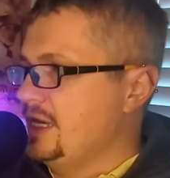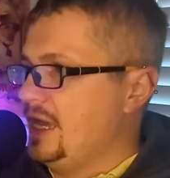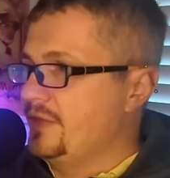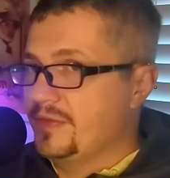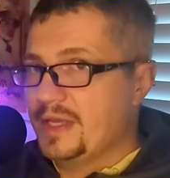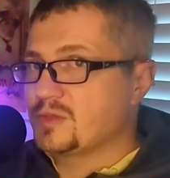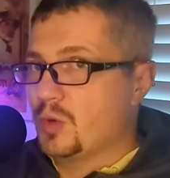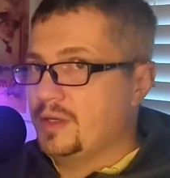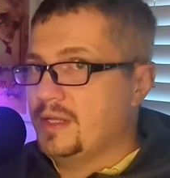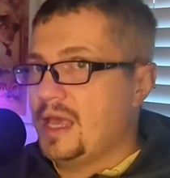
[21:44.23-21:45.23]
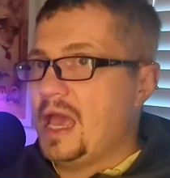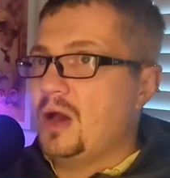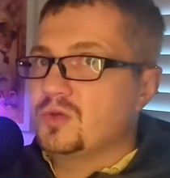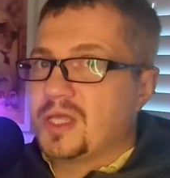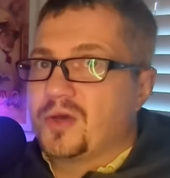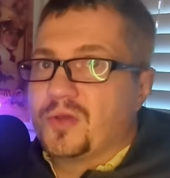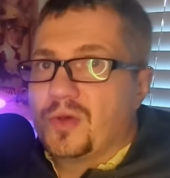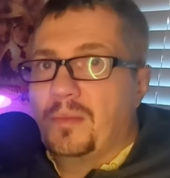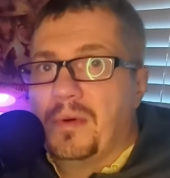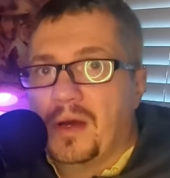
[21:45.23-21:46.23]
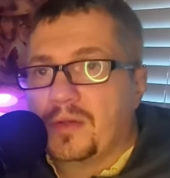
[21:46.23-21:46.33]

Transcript: And the next one, I'll tell you about